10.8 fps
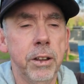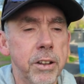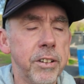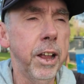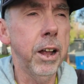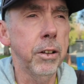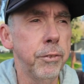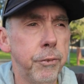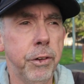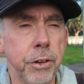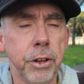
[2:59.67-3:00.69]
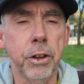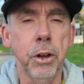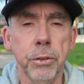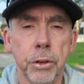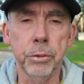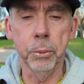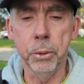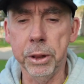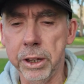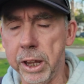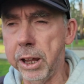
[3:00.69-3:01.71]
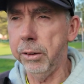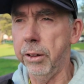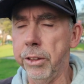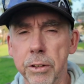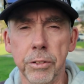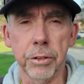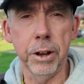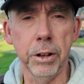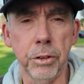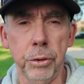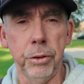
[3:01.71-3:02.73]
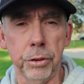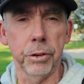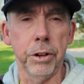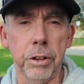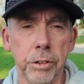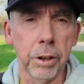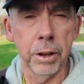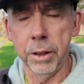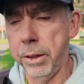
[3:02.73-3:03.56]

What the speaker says: Started off very cold this morning again. I think it was around 2 degrees,